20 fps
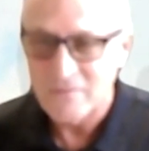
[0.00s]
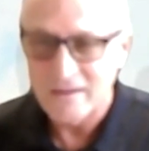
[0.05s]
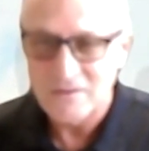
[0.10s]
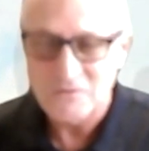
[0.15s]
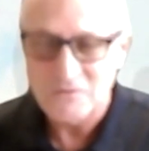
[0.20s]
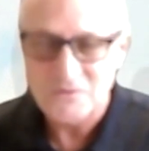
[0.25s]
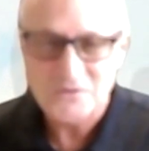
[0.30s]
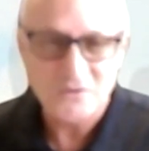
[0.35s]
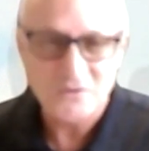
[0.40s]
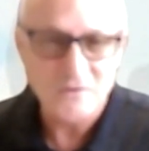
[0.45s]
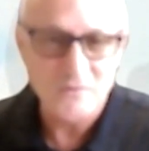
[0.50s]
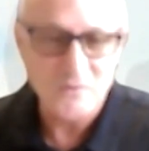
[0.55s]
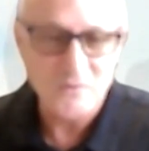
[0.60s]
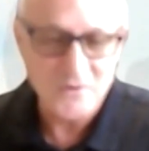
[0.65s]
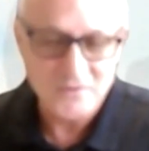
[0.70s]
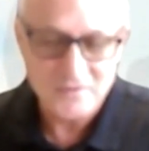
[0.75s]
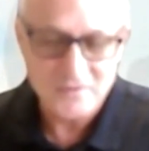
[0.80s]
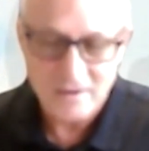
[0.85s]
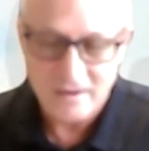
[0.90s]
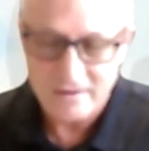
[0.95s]
Was serving
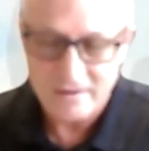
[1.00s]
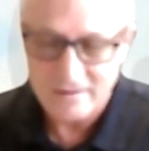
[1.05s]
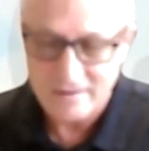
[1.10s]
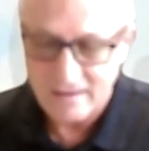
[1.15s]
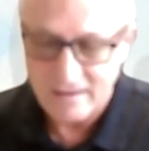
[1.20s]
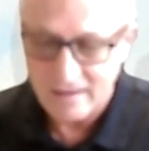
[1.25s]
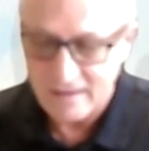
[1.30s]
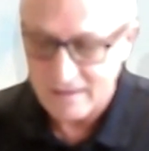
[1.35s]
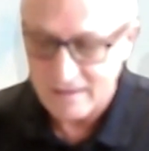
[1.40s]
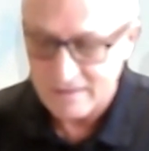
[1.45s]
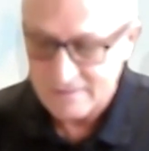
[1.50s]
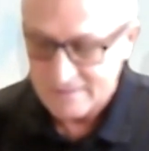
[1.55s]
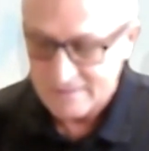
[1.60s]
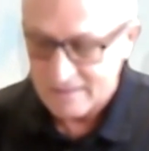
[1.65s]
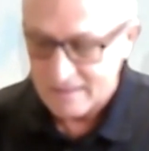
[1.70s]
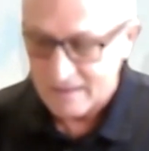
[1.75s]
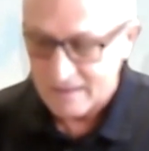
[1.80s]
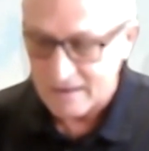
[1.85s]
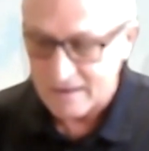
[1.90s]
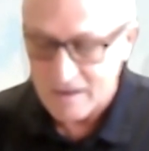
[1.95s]
with a
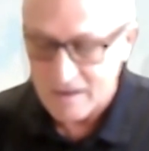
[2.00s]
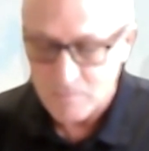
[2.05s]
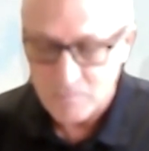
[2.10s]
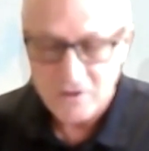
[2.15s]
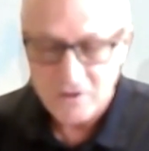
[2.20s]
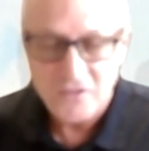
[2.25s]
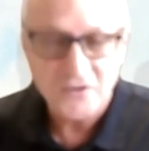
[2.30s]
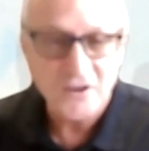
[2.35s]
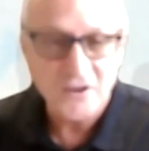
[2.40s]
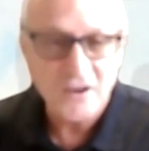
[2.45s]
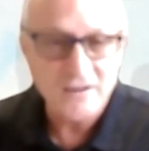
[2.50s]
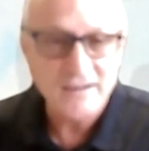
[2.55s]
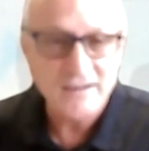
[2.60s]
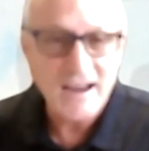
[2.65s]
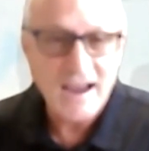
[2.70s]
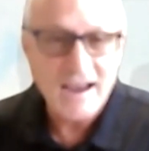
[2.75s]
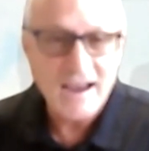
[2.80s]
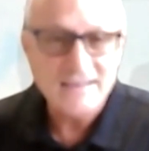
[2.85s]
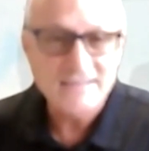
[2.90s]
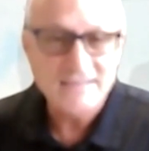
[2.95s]
couple other gutter
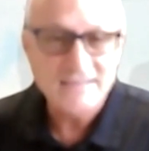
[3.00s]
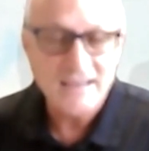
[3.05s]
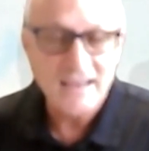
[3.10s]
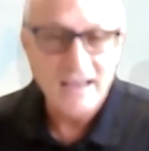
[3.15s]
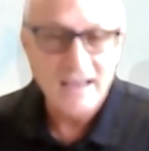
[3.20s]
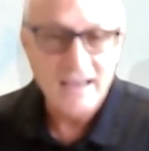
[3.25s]
guys